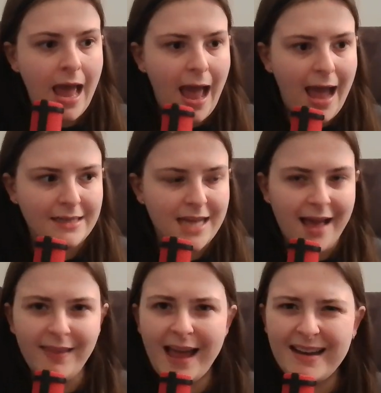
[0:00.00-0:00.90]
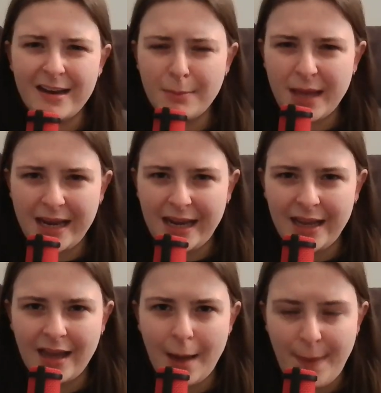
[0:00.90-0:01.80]
And Ella ended up
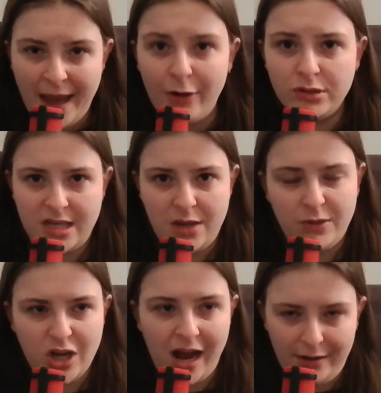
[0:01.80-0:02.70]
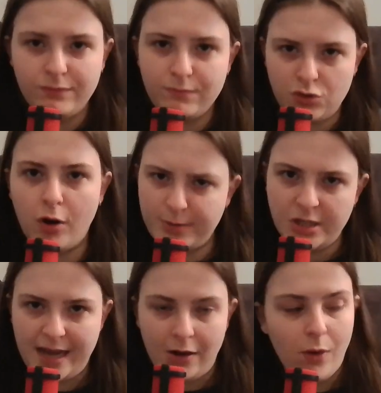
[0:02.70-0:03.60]
getting a penalty, which kind of dropped her
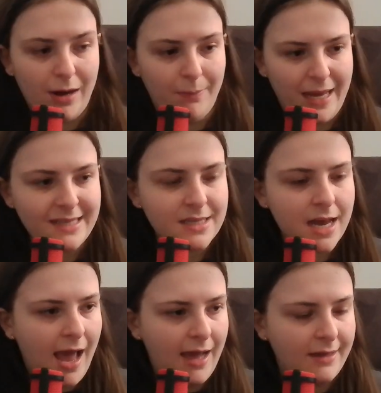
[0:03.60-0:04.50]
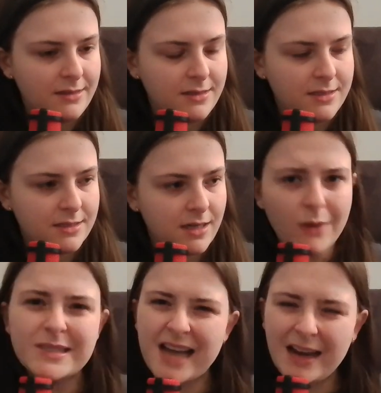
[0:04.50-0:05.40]
down quite a bit. And it
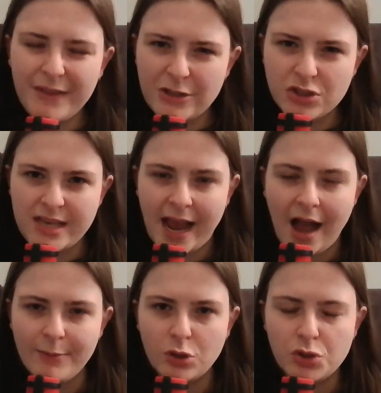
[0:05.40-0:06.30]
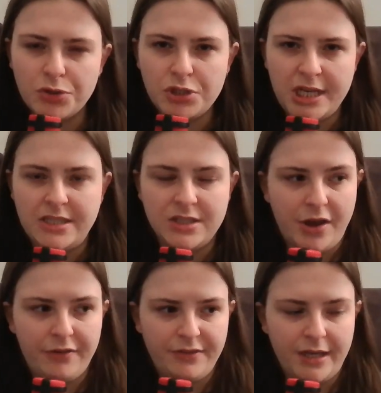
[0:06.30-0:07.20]
was kind of interesting. I'm not sure she
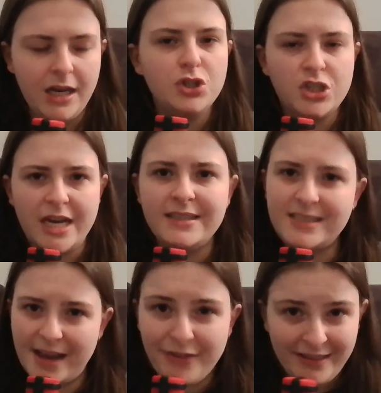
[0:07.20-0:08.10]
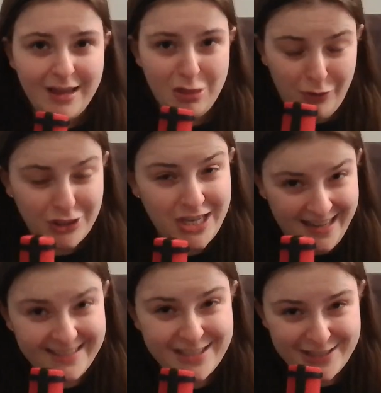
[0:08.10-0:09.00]
deserved it. She definitely thought she
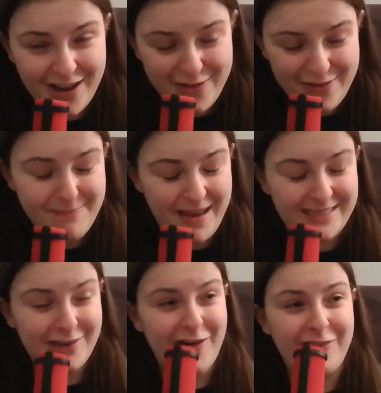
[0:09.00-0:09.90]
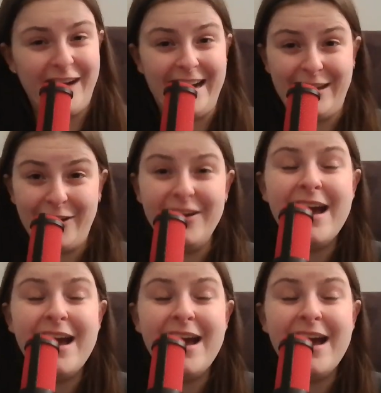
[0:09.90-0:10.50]
didn't deserve it based on her radio.